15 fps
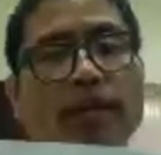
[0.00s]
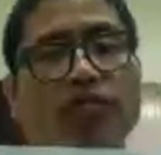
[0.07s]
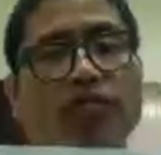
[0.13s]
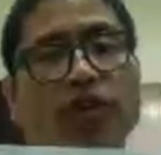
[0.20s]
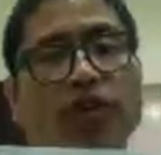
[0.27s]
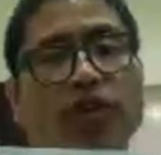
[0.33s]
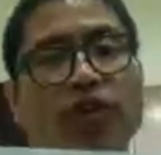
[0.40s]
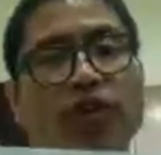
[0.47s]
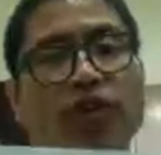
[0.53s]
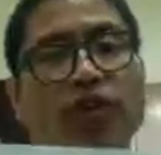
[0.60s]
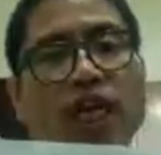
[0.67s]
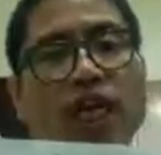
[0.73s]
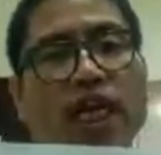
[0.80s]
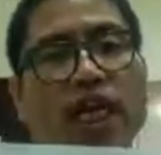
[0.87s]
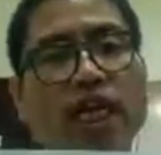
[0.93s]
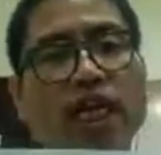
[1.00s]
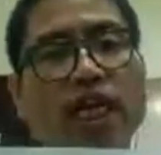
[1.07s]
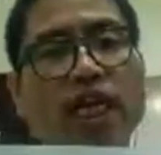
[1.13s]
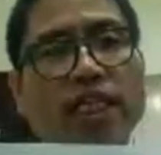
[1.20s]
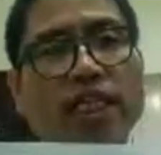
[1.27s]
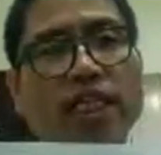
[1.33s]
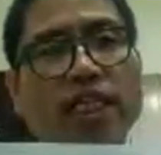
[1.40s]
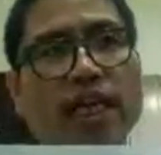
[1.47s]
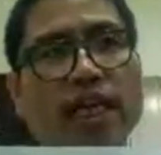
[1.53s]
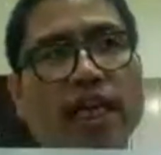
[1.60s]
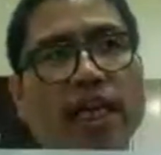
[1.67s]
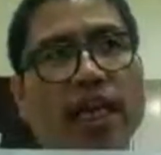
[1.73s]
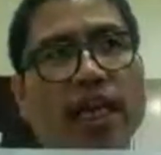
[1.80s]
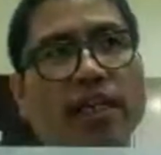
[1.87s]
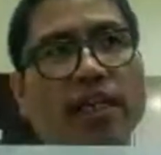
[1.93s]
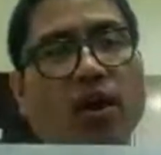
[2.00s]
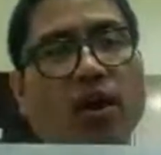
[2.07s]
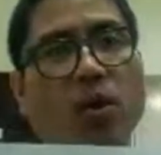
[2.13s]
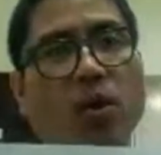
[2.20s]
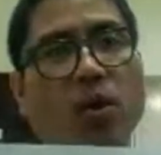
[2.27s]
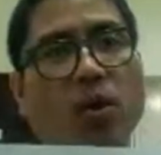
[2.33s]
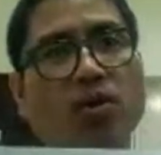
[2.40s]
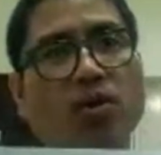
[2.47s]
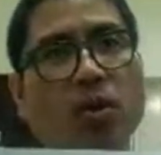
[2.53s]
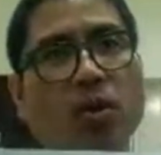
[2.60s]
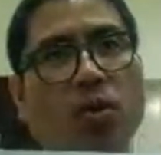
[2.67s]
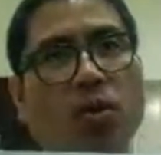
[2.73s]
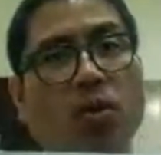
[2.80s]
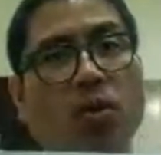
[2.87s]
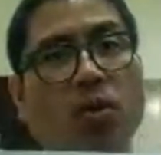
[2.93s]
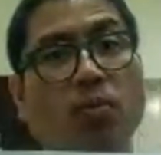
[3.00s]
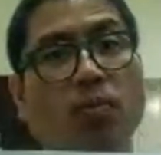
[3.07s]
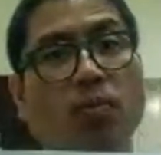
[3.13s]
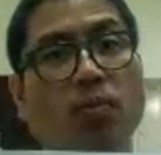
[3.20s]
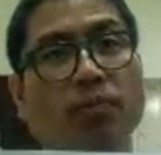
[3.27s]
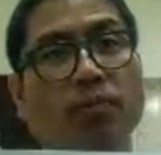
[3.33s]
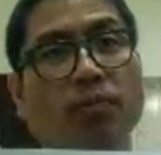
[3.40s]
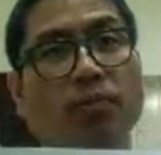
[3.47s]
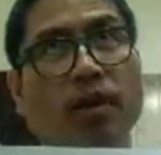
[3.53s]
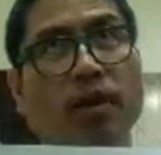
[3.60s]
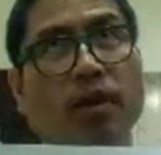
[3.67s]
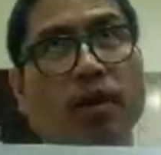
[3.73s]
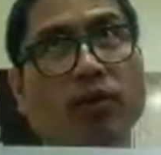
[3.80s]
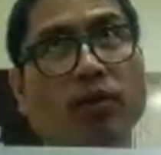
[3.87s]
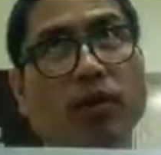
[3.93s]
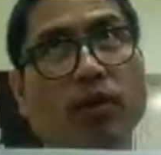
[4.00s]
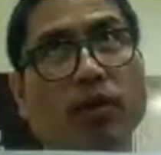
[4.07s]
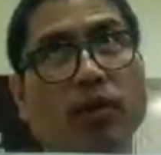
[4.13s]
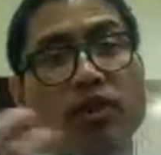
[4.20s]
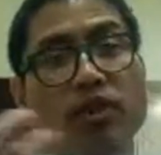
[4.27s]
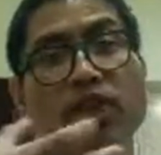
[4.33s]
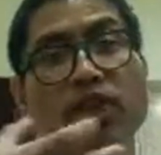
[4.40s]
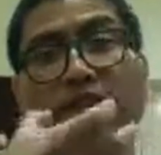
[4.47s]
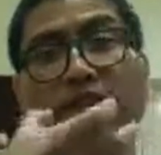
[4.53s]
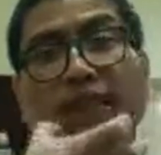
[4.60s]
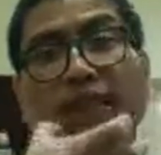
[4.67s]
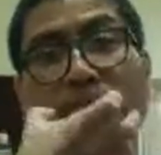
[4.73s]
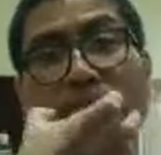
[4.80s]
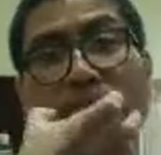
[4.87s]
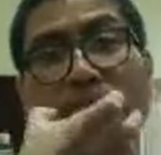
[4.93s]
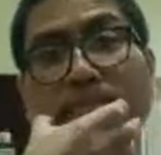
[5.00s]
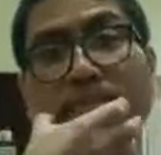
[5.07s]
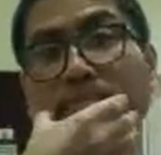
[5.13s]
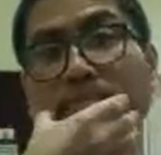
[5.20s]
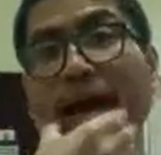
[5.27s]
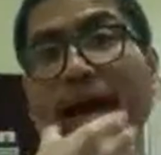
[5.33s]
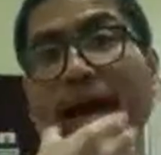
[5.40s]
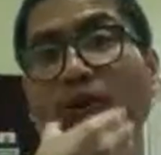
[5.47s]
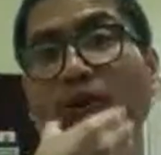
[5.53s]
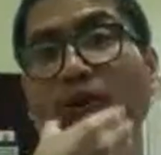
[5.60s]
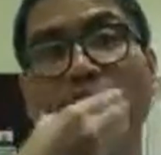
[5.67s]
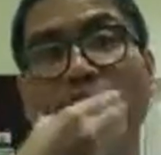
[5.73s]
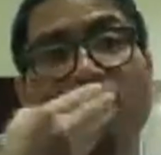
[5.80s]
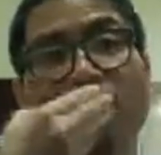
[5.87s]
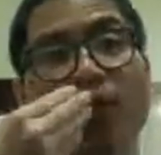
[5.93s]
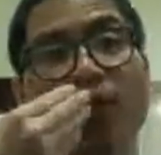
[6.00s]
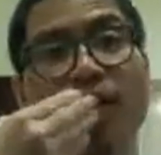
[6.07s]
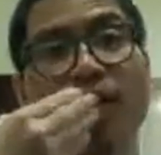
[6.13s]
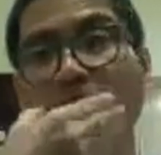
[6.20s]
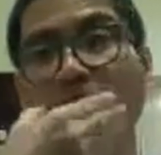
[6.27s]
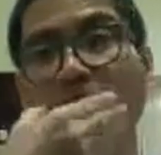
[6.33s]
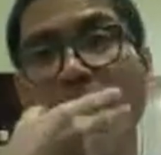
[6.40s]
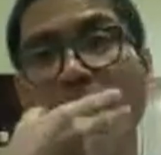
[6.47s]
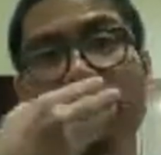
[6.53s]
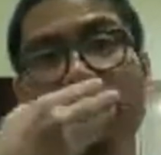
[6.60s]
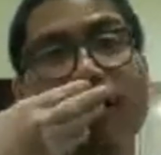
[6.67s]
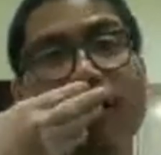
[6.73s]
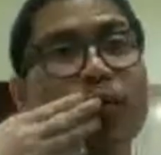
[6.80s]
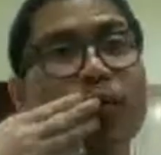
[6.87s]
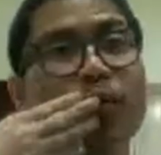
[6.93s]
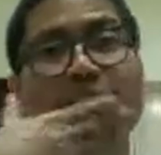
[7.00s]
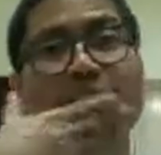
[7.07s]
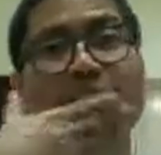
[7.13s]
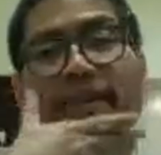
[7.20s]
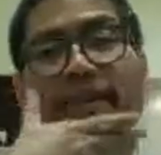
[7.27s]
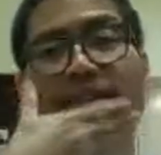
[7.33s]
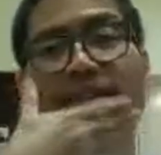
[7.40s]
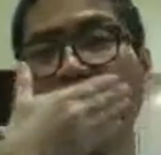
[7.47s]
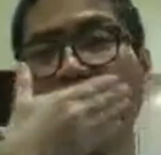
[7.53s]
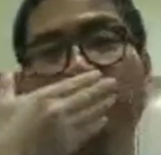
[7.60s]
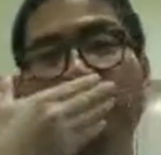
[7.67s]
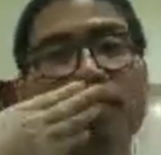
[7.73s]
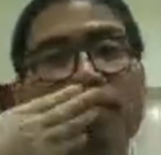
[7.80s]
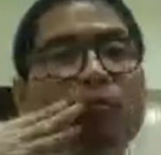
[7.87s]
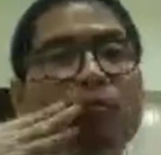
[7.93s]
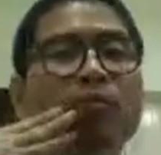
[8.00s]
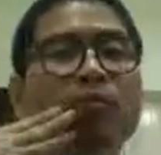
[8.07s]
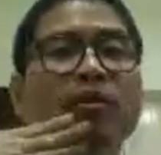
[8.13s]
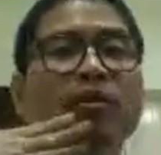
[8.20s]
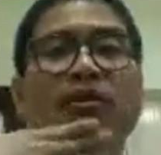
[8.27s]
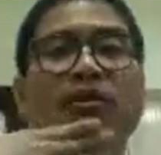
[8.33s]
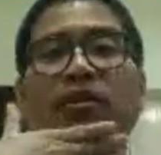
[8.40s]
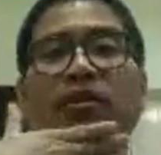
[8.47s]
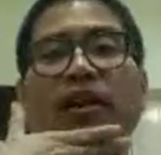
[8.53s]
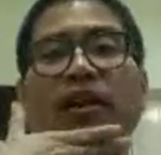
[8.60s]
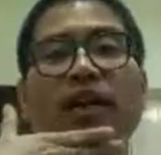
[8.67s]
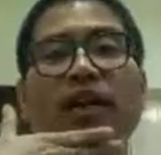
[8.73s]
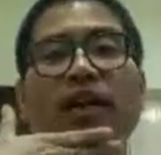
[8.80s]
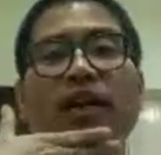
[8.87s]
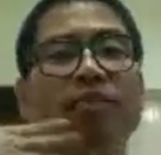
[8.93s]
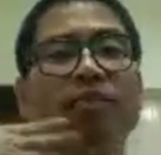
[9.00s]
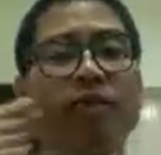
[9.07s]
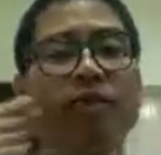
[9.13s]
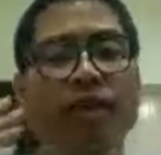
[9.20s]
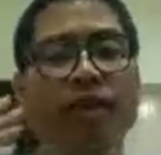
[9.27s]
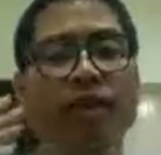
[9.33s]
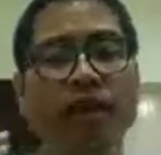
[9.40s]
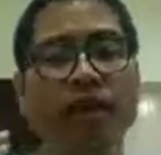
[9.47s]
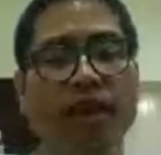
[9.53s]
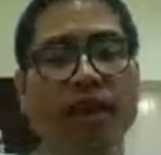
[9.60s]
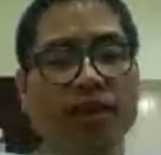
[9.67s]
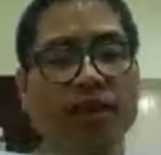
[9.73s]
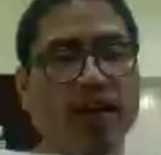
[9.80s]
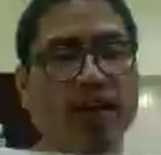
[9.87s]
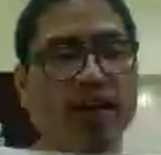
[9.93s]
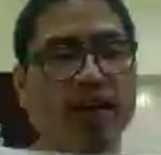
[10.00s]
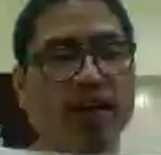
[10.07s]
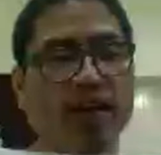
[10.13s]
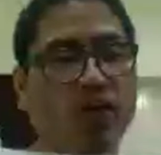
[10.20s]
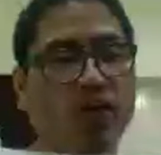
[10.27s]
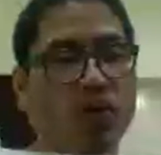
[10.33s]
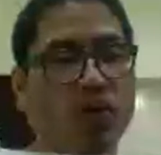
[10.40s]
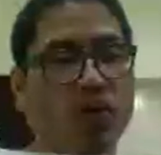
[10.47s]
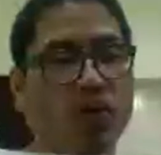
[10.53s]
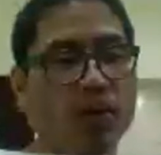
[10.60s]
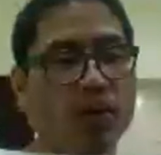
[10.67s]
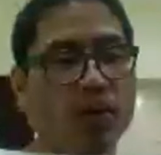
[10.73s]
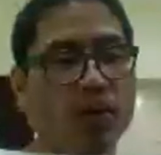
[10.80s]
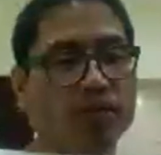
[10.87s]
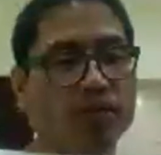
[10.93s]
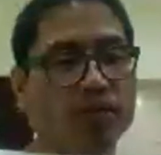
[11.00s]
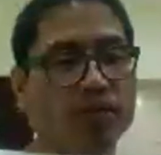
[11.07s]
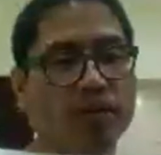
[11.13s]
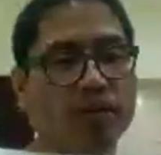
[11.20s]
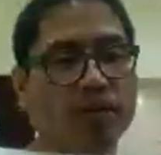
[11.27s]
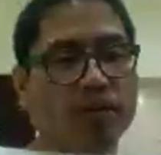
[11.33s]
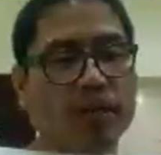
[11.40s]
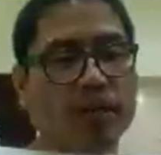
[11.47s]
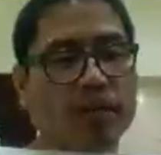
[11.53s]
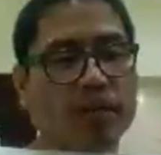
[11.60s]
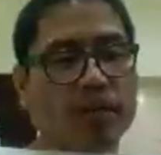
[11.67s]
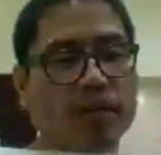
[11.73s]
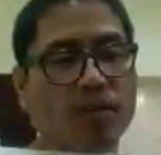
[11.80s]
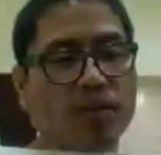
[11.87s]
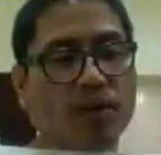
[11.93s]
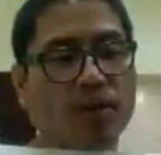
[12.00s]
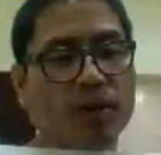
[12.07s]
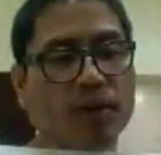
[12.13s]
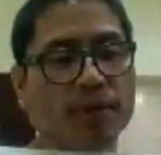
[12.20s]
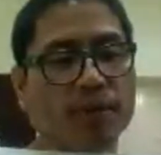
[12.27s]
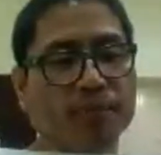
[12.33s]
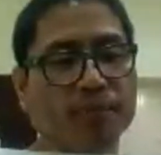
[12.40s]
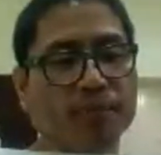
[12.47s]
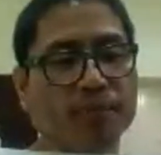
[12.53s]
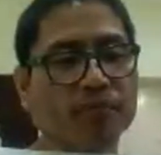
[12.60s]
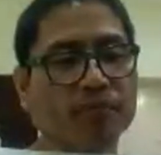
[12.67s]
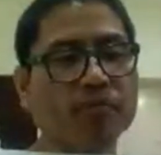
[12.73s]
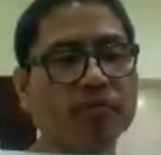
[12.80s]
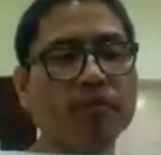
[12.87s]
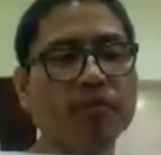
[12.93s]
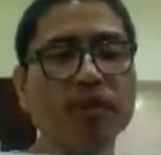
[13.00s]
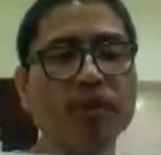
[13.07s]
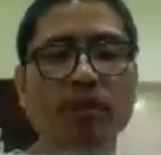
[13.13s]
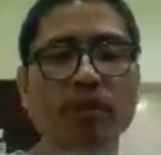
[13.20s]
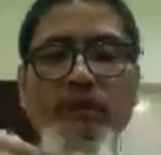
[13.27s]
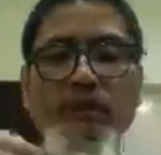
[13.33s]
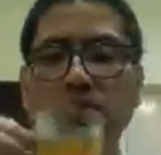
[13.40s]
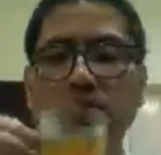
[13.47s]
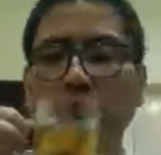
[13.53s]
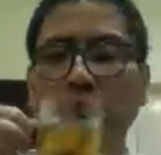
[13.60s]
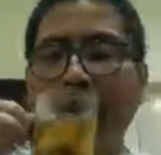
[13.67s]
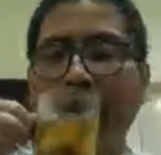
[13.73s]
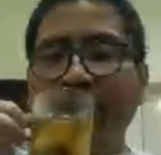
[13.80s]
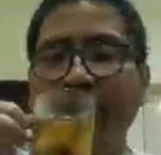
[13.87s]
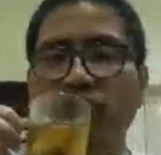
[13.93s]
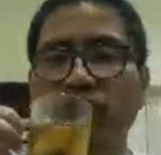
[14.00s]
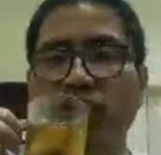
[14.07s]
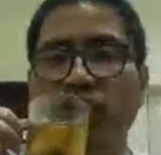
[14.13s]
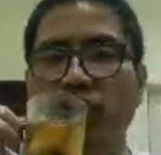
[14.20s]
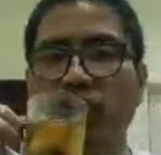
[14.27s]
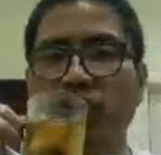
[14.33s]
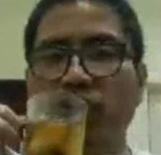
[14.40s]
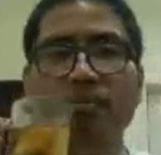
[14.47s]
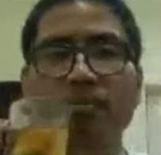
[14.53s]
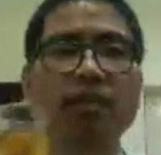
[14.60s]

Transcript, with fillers: detergent, and also what we call the shaving powder or shaving liquid like this. Okay, and then for what else for batter,